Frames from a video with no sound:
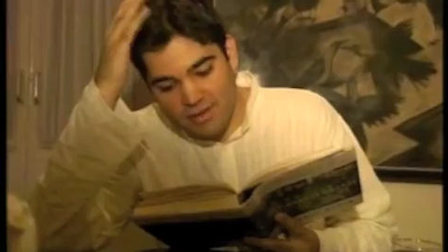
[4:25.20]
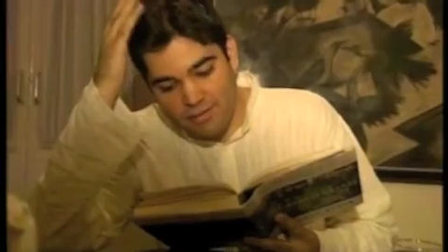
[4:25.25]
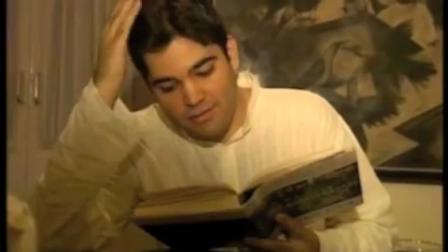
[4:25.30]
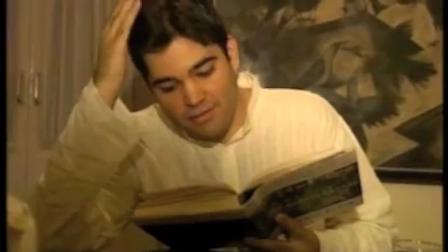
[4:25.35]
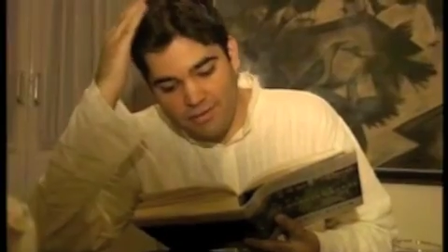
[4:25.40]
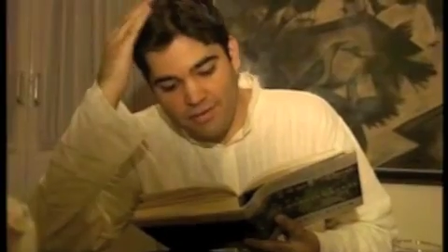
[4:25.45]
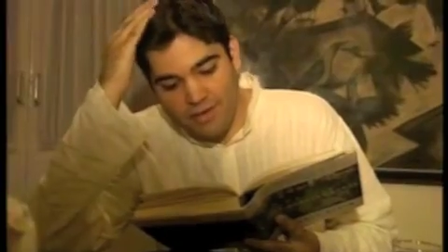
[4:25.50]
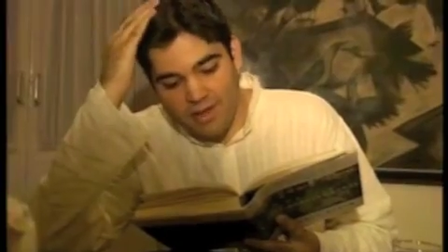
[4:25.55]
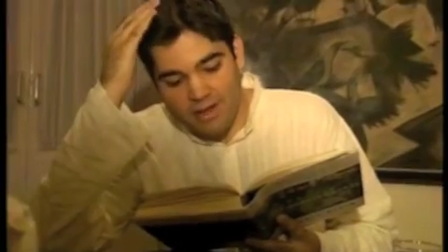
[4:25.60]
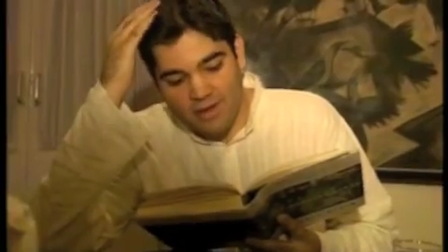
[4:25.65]
and
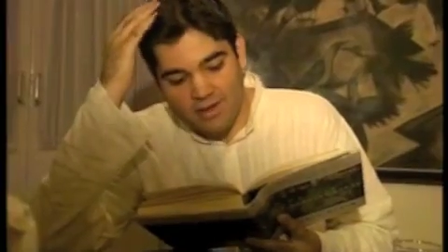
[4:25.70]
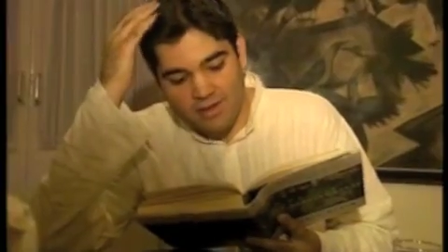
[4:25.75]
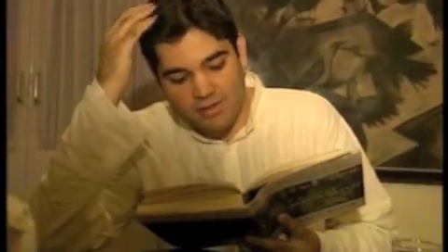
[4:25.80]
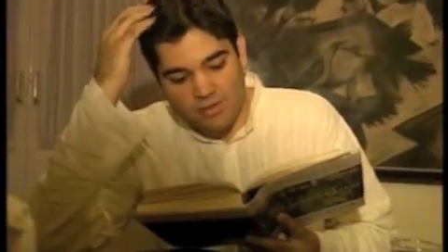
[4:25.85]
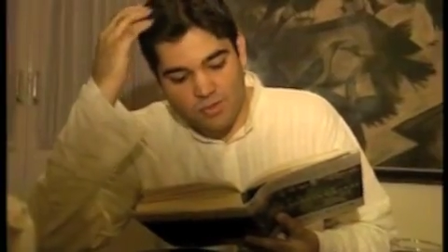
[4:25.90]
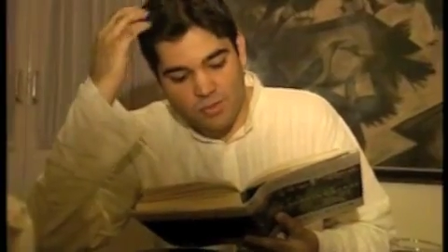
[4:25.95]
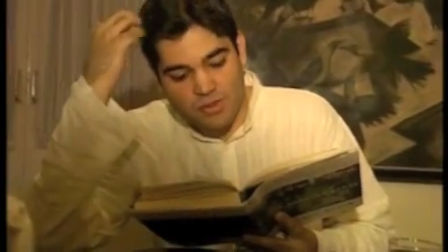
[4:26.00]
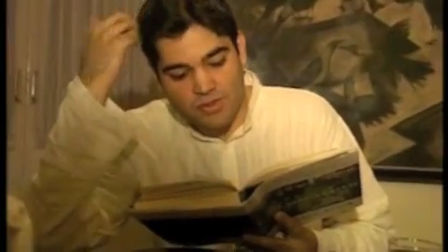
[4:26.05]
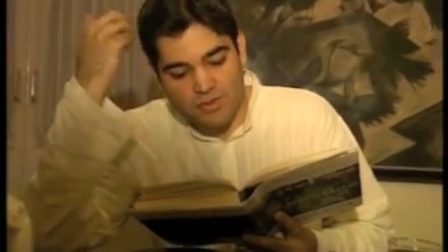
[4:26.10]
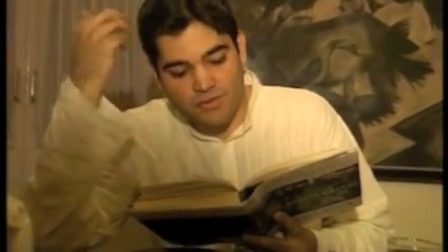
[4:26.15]

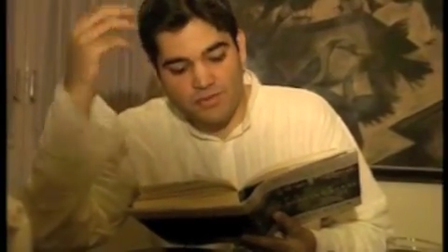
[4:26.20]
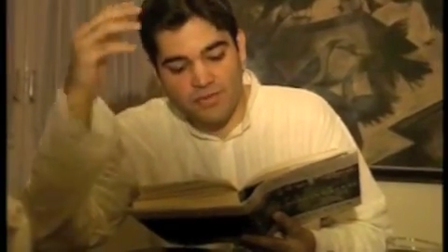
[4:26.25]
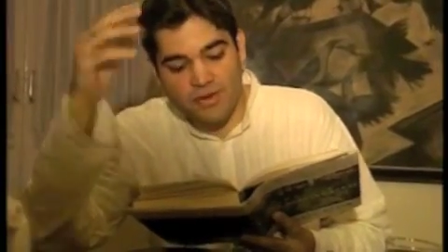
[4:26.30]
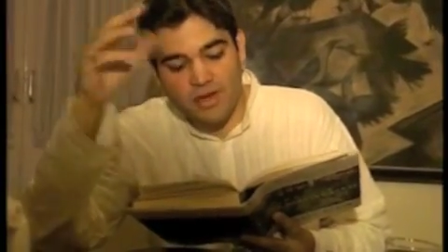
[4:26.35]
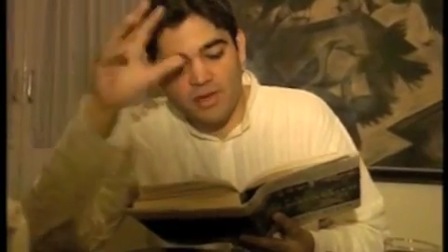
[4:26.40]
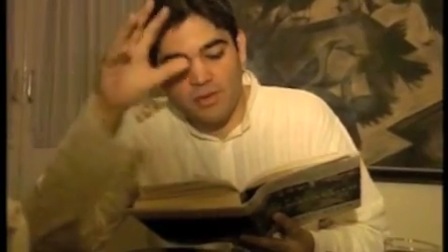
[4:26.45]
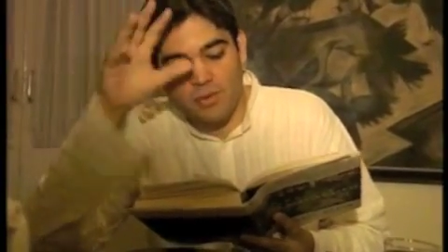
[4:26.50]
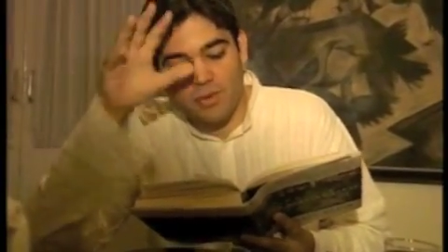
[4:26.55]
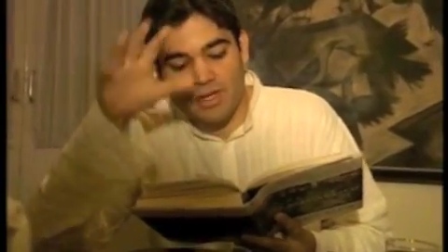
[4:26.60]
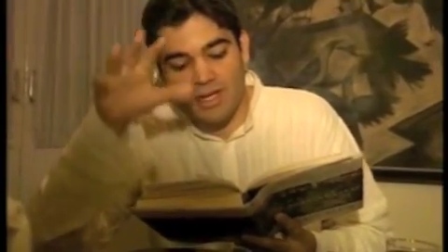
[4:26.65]
fearless, which
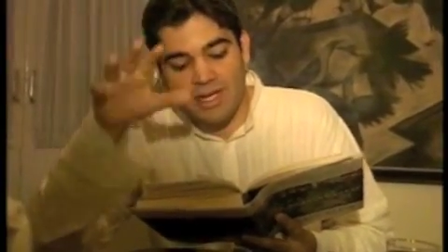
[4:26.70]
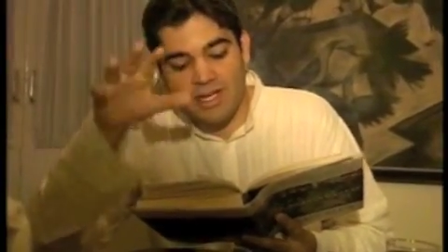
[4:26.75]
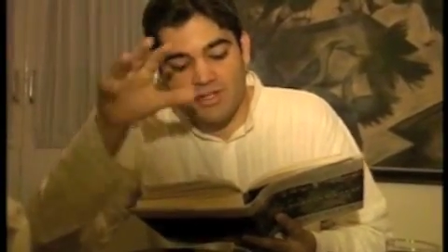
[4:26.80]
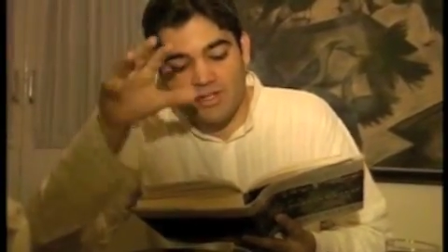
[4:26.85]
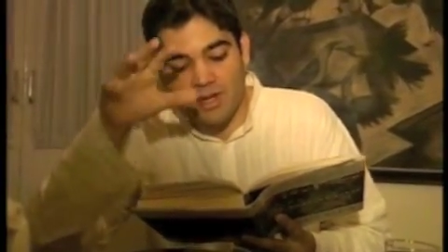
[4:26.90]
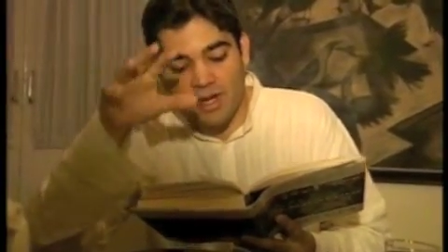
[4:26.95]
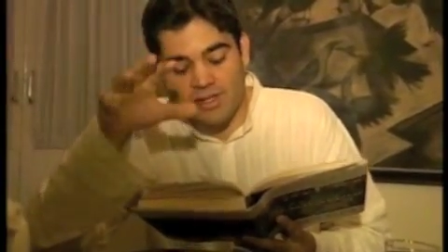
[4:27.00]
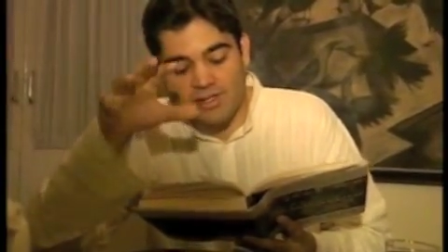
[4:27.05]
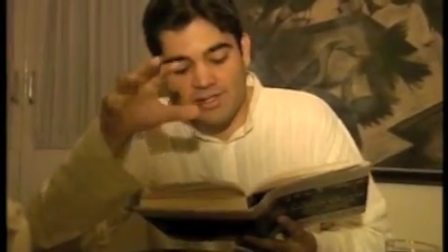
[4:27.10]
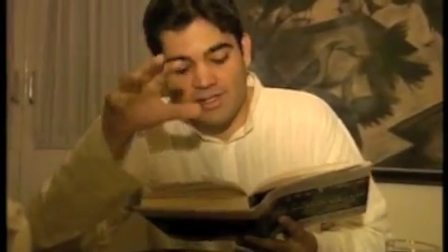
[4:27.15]
frequently
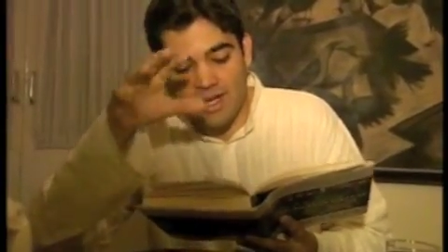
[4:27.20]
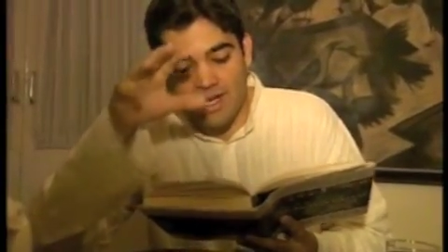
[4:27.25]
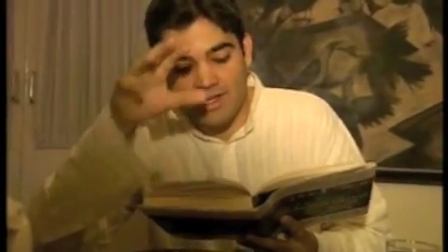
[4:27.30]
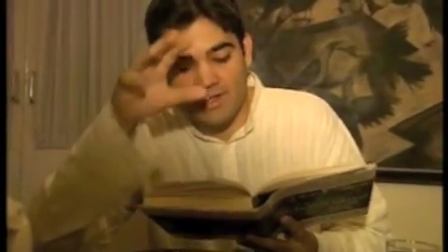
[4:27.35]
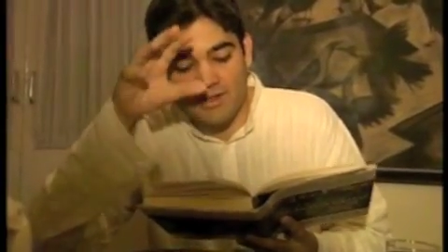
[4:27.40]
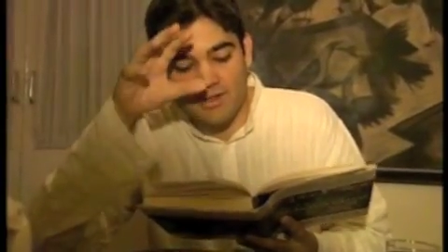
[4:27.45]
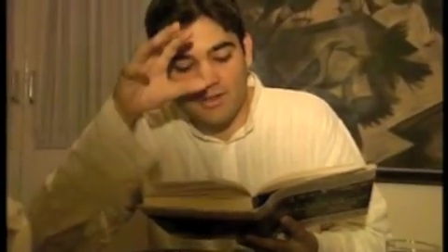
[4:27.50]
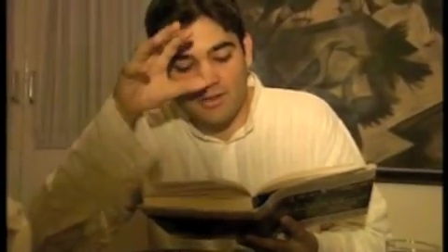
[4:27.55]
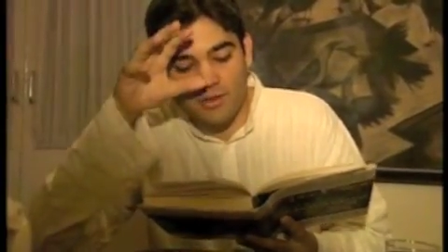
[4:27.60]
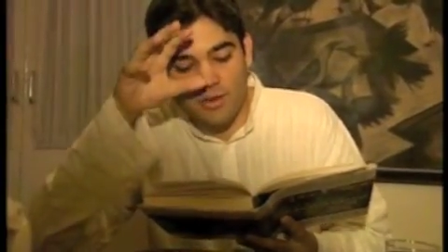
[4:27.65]

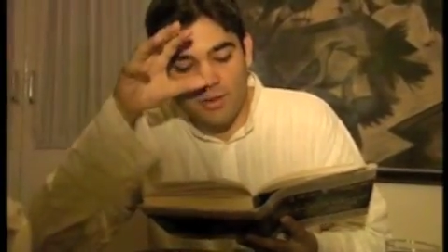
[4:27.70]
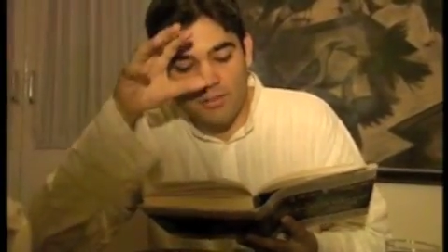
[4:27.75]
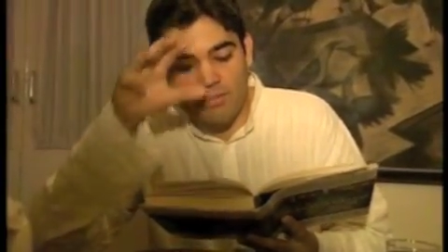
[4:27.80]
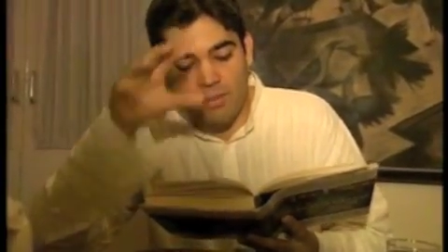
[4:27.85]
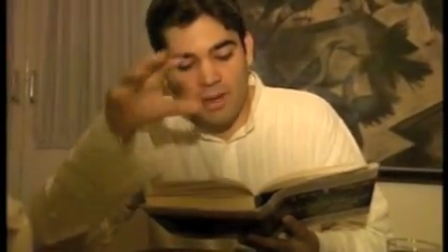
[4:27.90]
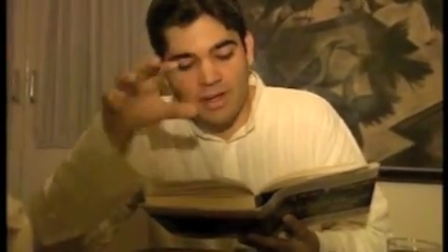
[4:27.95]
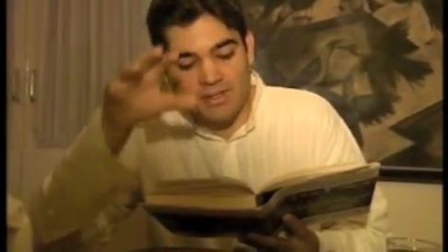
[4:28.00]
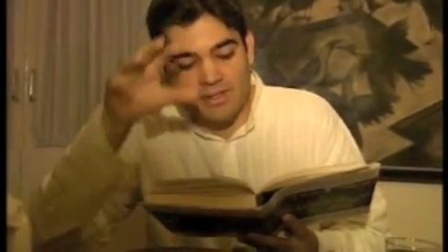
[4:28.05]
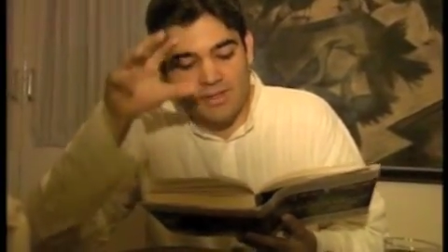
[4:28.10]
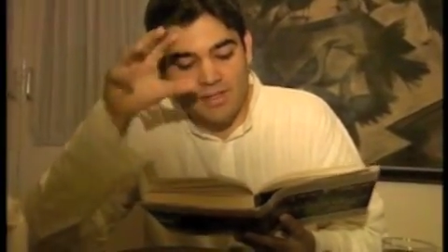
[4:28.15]
translated into
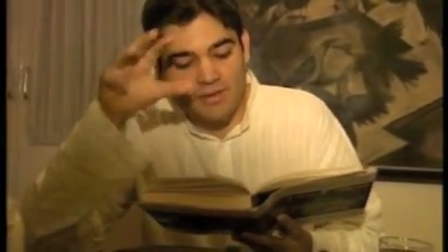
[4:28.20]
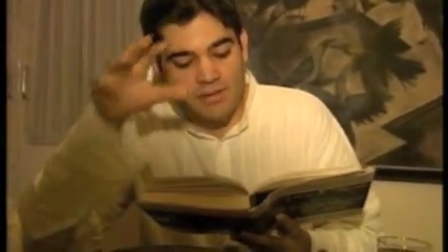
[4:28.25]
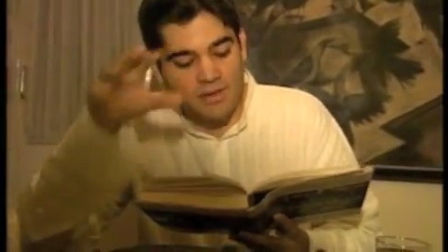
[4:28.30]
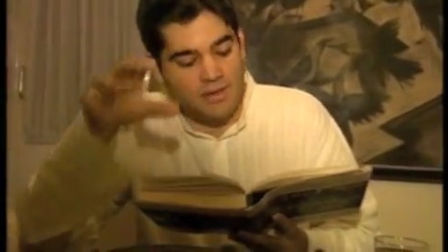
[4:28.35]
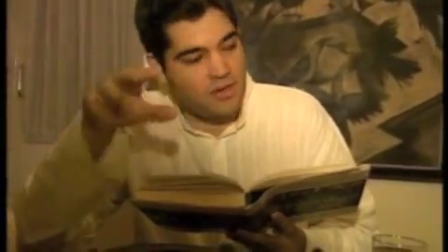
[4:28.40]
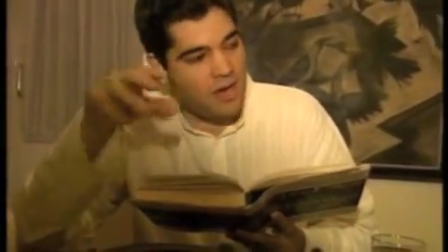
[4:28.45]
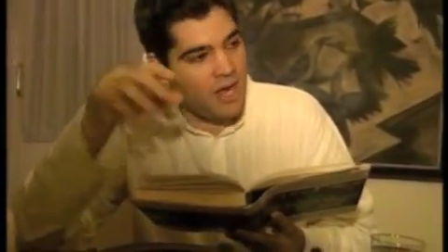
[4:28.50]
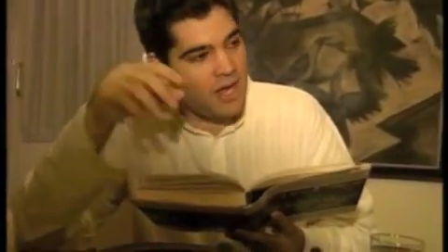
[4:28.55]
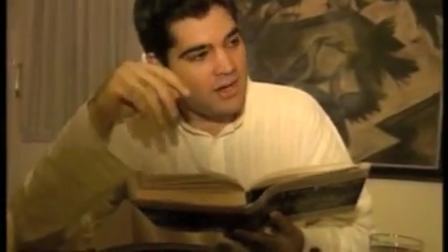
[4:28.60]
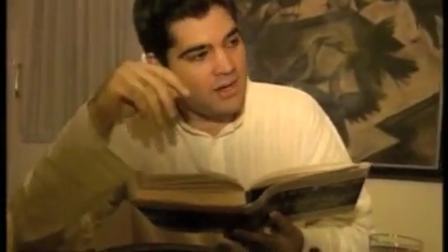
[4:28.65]
impulsive
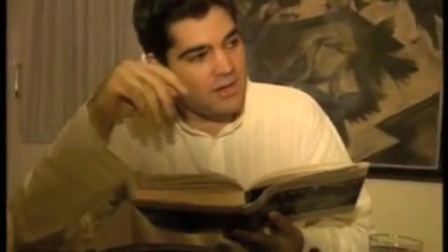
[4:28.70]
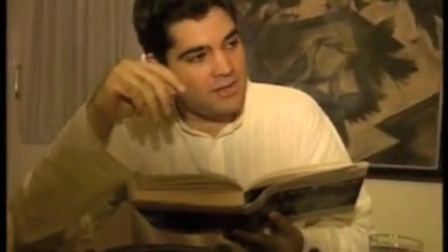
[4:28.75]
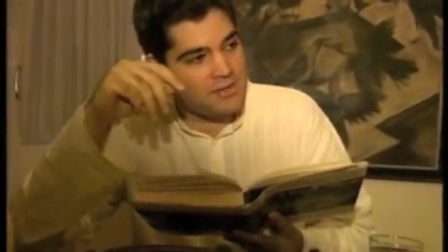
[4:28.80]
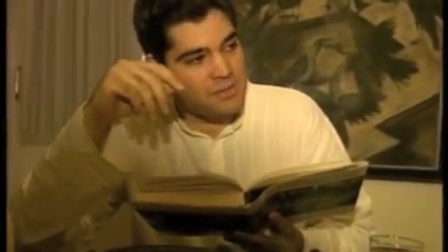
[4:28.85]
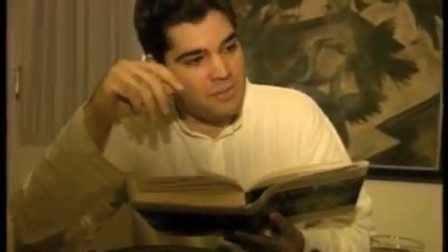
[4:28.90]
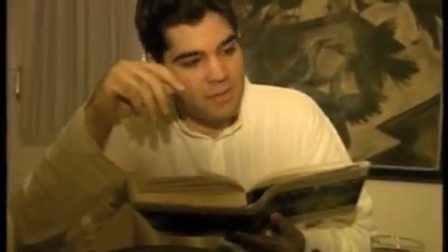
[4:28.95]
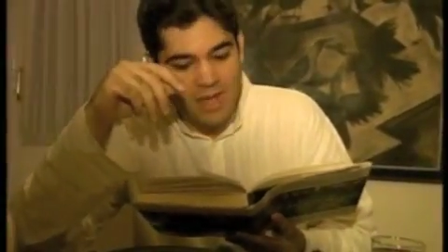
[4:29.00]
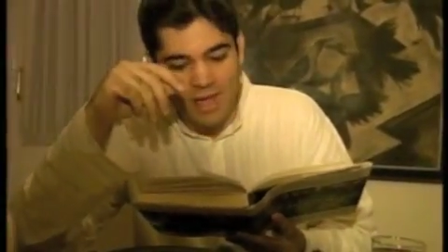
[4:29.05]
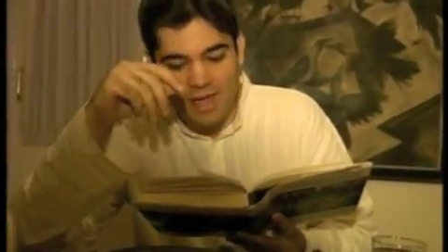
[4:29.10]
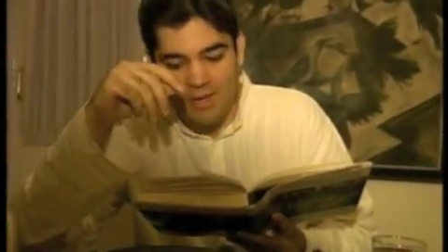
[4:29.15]
and
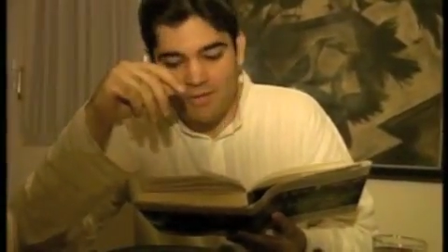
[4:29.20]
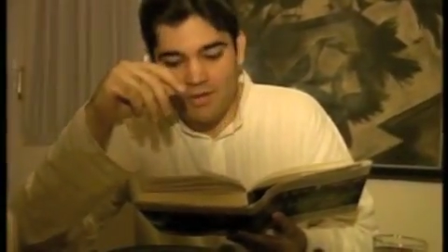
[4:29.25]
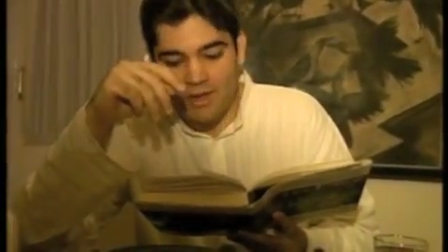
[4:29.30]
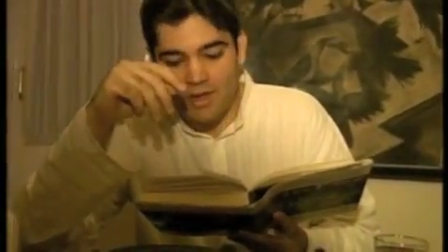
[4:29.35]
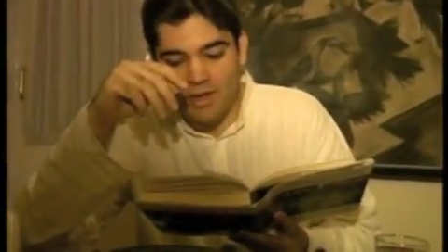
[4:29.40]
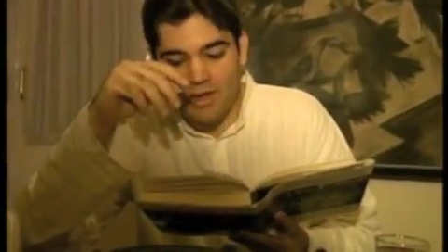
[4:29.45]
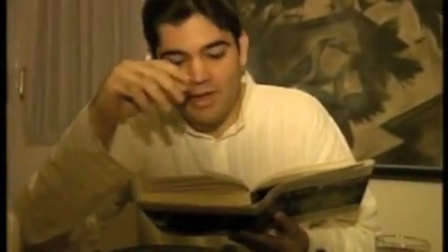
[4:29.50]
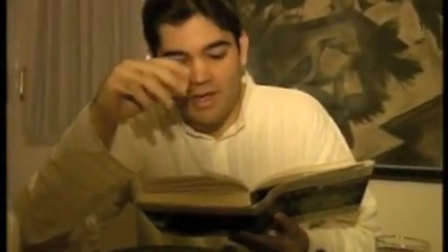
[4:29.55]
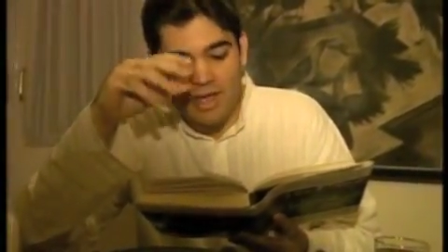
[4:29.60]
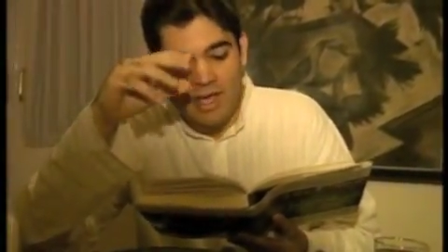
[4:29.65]
reckless
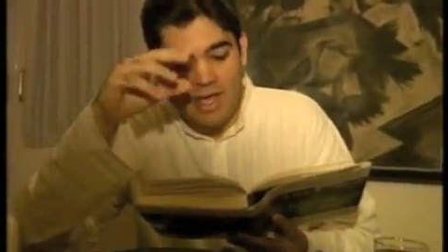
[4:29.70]
behavior